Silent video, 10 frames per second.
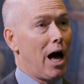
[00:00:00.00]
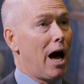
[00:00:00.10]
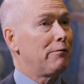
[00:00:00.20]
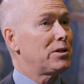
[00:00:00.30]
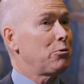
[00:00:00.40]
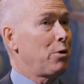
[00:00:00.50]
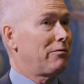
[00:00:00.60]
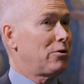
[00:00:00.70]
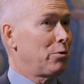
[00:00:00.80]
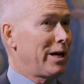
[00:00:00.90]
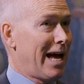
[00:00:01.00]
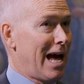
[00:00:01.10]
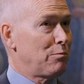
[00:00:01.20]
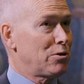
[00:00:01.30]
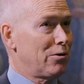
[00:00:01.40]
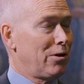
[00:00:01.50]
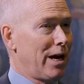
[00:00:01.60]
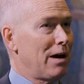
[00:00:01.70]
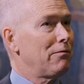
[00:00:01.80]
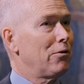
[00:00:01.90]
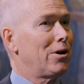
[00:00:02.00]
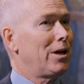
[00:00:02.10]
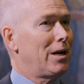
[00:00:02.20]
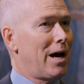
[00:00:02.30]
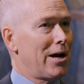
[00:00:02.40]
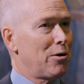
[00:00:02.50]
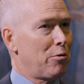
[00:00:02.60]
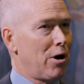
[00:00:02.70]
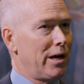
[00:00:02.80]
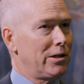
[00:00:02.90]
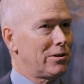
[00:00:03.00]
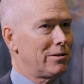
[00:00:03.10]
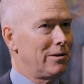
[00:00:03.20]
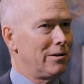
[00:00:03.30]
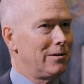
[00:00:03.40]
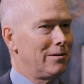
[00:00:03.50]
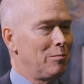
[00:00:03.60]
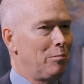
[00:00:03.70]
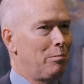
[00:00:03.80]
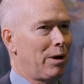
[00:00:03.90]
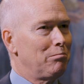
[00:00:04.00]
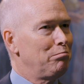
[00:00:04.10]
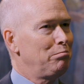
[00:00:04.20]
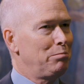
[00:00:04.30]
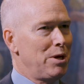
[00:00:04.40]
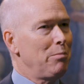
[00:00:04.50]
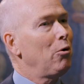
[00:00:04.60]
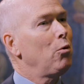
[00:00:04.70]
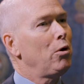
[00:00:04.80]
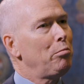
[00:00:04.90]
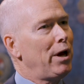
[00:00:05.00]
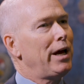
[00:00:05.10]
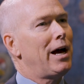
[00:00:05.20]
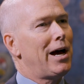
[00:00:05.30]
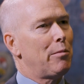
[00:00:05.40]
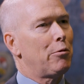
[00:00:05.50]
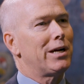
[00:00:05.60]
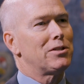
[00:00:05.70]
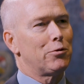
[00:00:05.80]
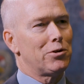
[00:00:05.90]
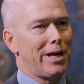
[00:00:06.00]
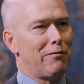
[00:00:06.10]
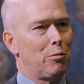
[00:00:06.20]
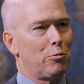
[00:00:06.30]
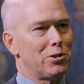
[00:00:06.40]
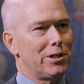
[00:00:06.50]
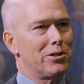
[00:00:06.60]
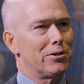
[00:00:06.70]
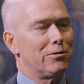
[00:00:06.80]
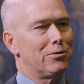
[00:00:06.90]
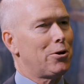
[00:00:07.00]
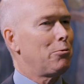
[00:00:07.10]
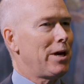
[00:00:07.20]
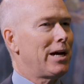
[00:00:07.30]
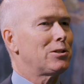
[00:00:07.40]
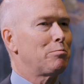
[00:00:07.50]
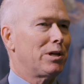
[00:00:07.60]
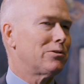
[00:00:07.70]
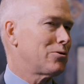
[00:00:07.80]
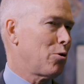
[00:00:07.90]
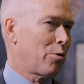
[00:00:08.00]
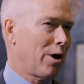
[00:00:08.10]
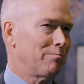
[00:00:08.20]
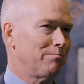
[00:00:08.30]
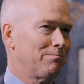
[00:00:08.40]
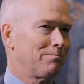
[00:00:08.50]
Obviously, we have to recapture the effort in a higher price, but people will pay a higher price for a safer procedure. So yes, but it's no problem.